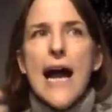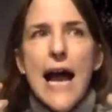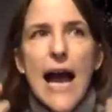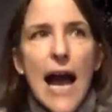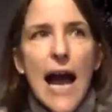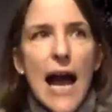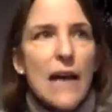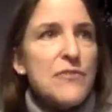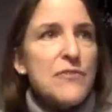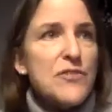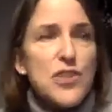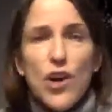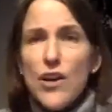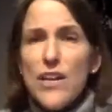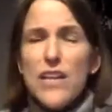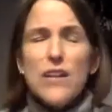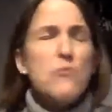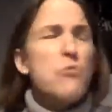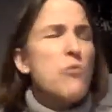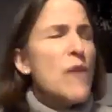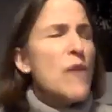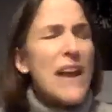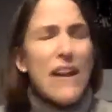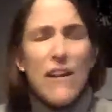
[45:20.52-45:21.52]
I've
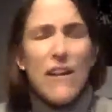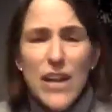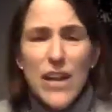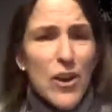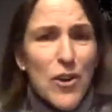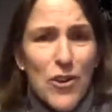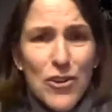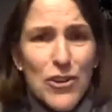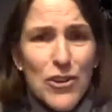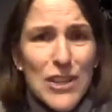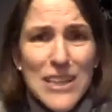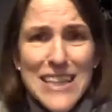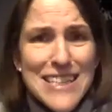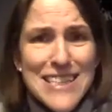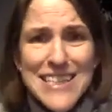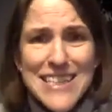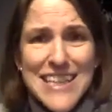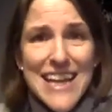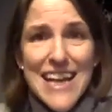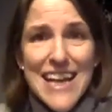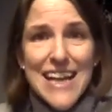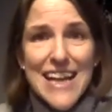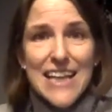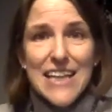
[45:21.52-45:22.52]
started very early
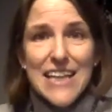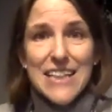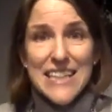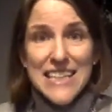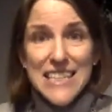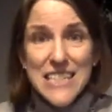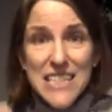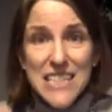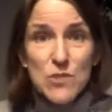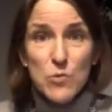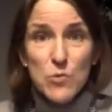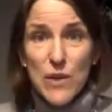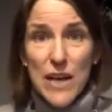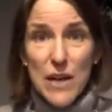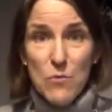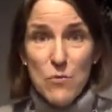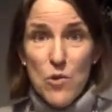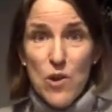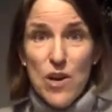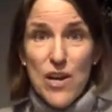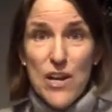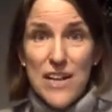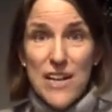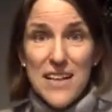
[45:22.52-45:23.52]
saying, this is what I
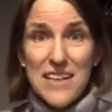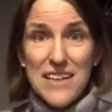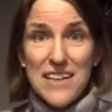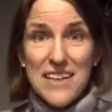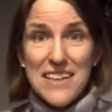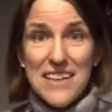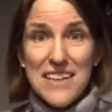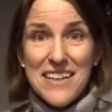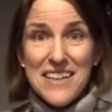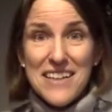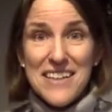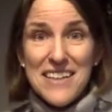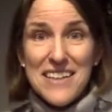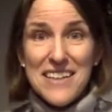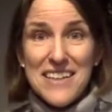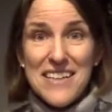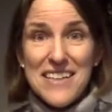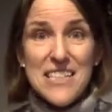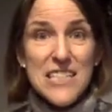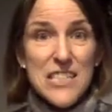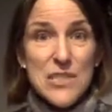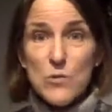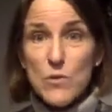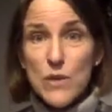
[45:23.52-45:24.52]
want.
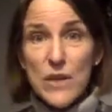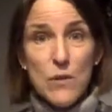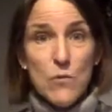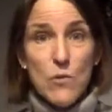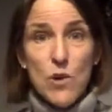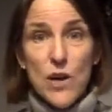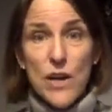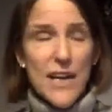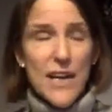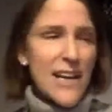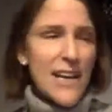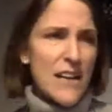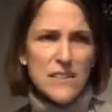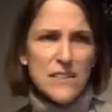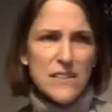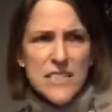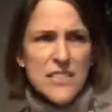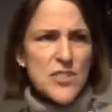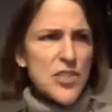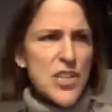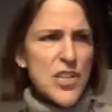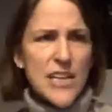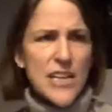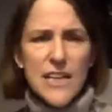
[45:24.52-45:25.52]
This is what I want. And
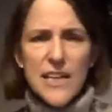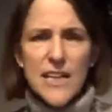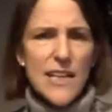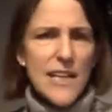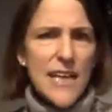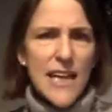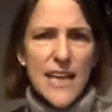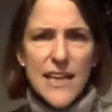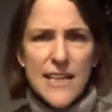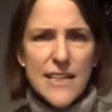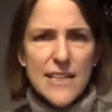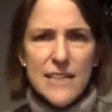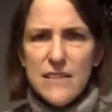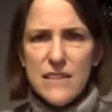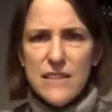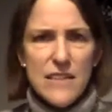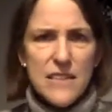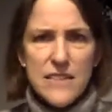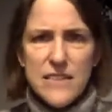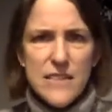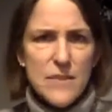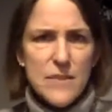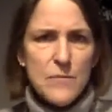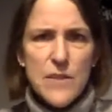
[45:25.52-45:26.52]
let's check in again
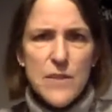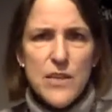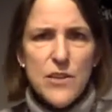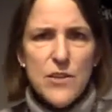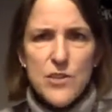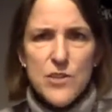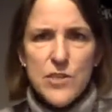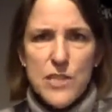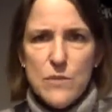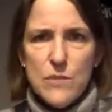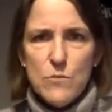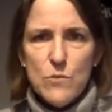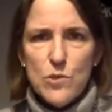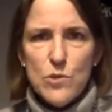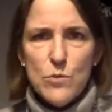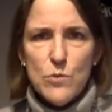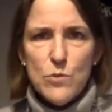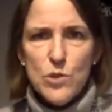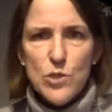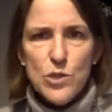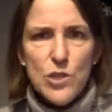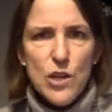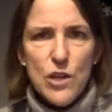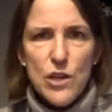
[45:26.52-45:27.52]
in some years, and
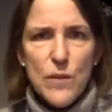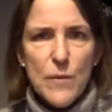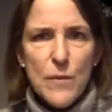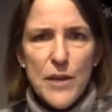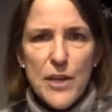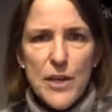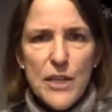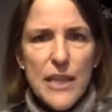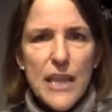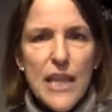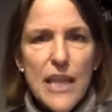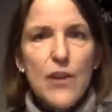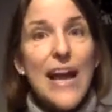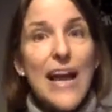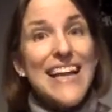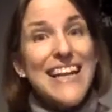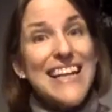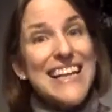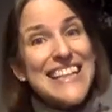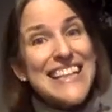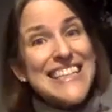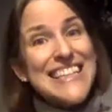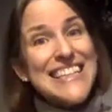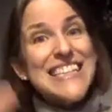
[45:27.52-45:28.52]
we'll talk about it later. And
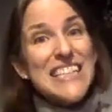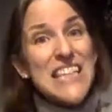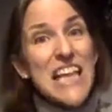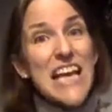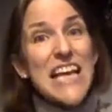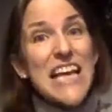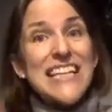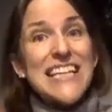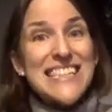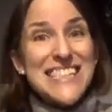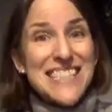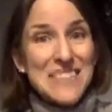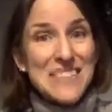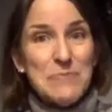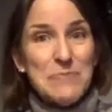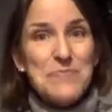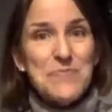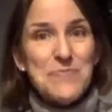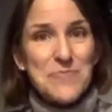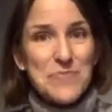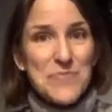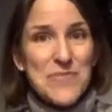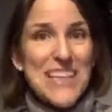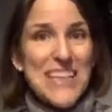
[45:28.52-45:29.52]
it's light.
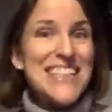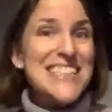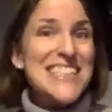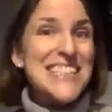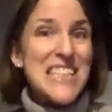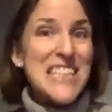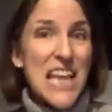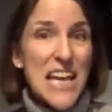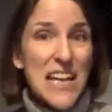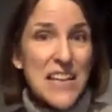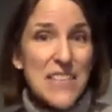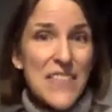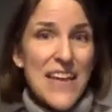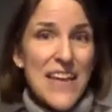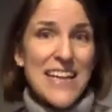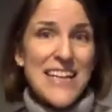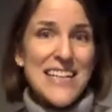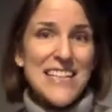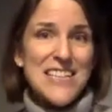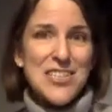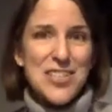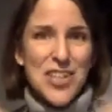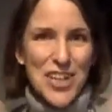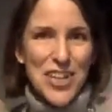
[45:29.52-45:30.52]
It's light then.
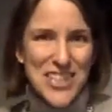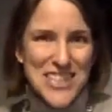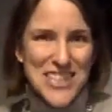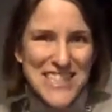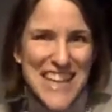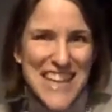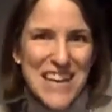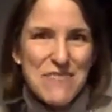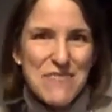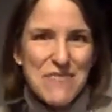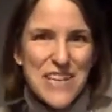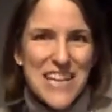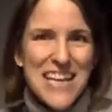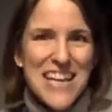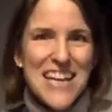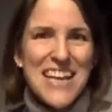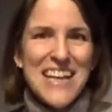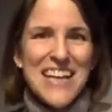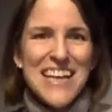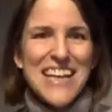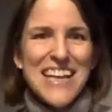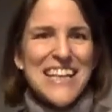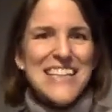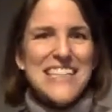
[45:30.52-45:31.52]
It's not as heavy.
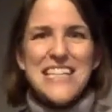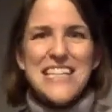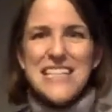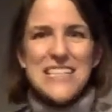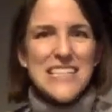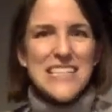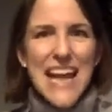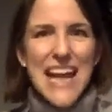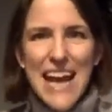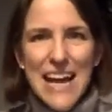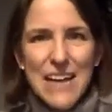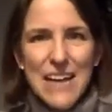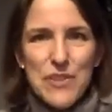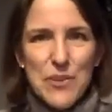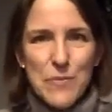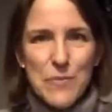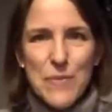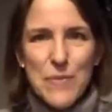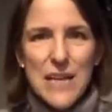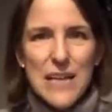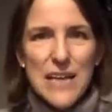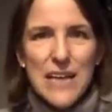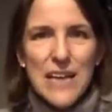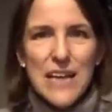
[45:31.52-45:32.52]
It doesn't have to
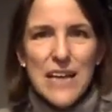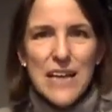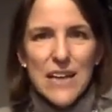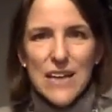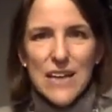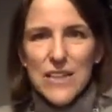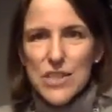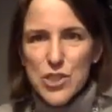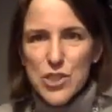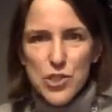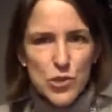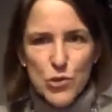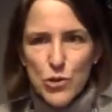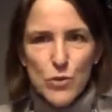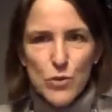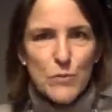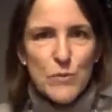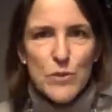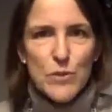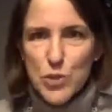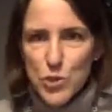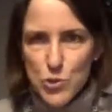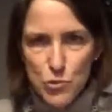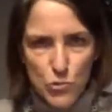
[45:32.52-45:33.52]
be Sturm
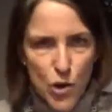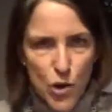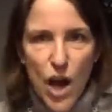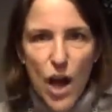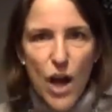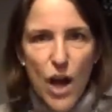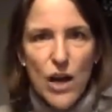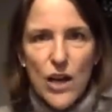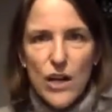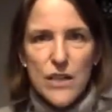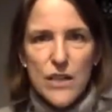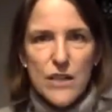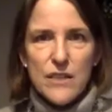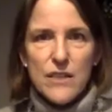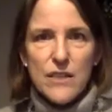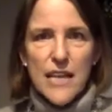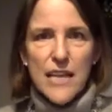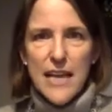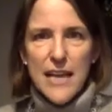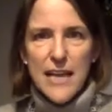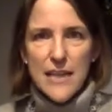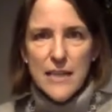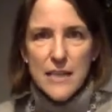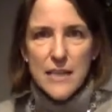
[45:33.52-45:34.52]
and Drang
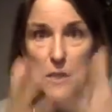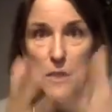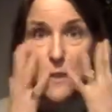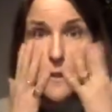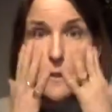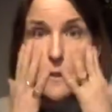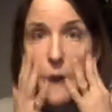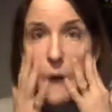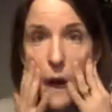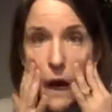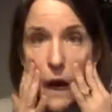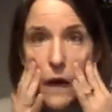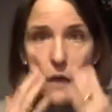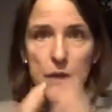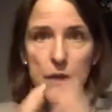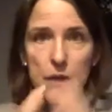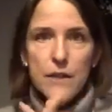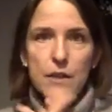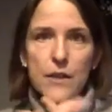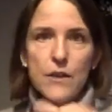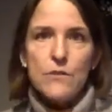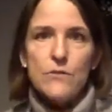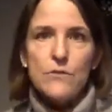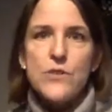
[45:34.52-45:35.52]
and you
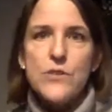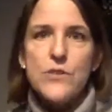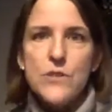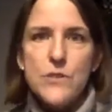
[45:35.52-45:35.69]
know,